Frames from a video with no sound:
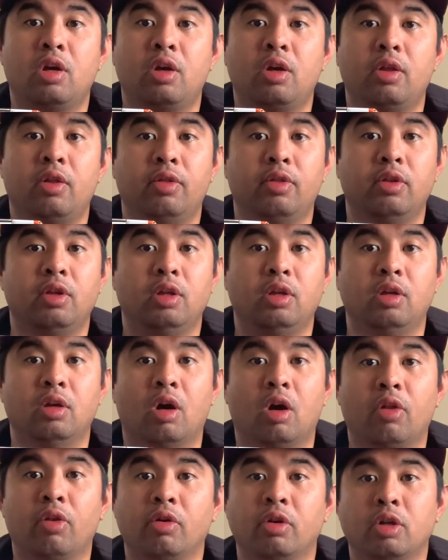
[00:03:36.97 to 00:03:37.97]
the
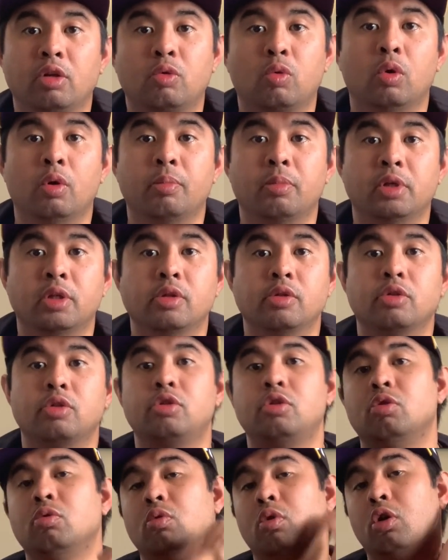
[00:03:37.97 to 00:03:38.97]
other equipment
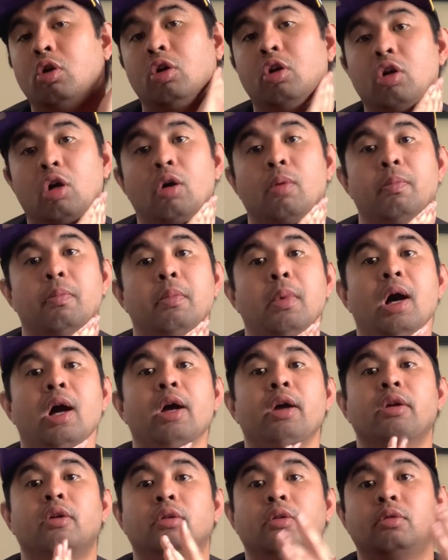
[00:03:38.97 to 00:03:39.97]
to hook up
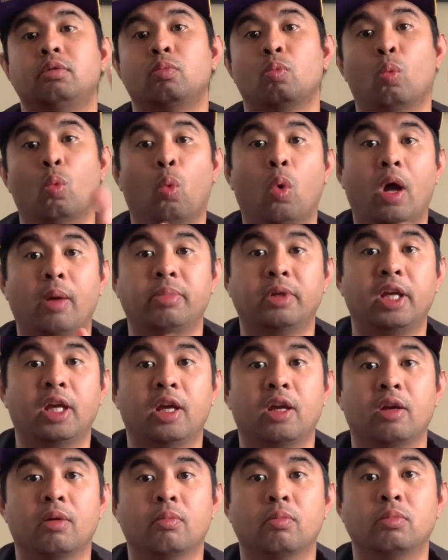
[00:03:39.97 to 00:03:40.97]
my
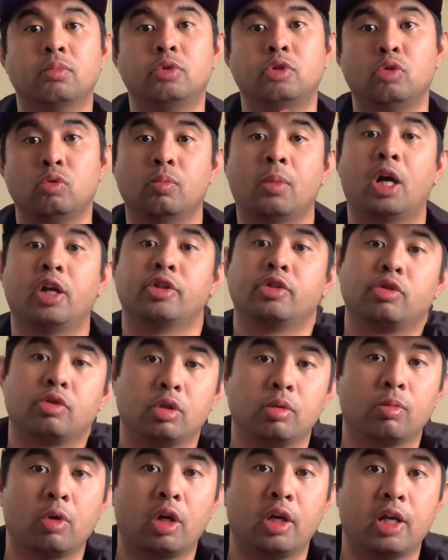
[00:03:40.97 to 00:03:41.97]
webcam to my
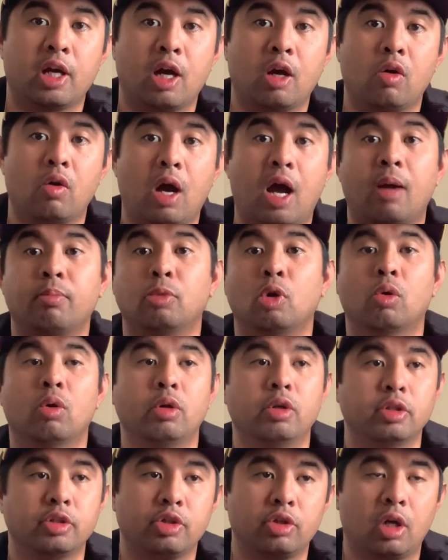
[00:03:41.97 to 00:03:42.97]
stream right now. I'm going
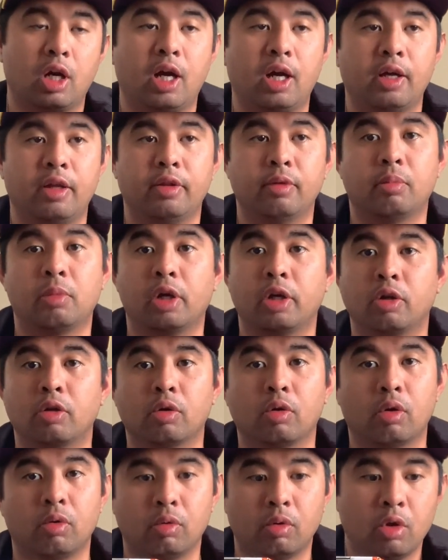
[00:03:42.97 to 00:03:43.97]
to try the
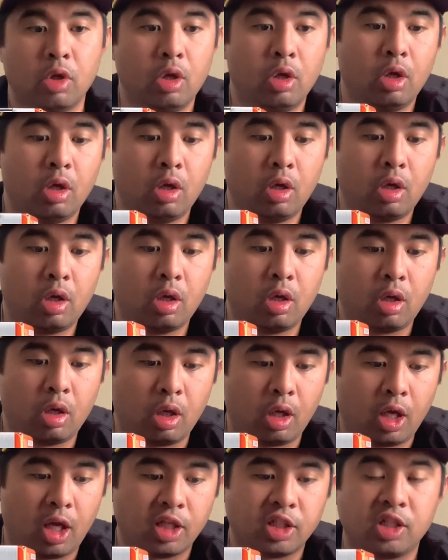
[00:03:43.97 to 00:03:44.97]
micro
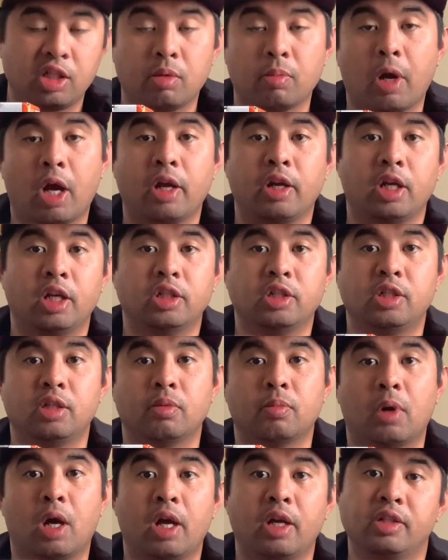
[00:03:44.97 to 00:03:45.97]
HDMI to
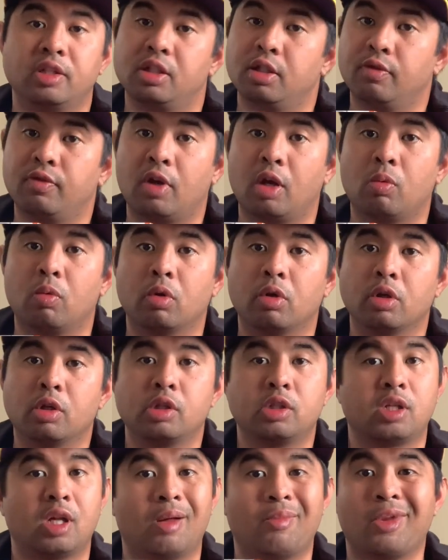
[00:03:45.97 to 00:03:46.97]
HDMI and see if that
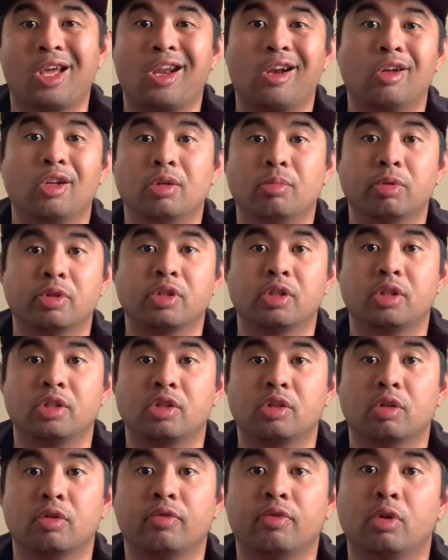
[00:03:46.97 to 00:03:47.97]
works. I'm not 100%
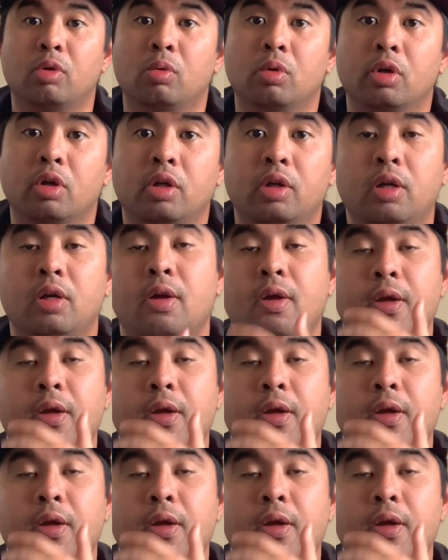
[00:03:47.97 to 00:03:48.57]
sure if it'll work.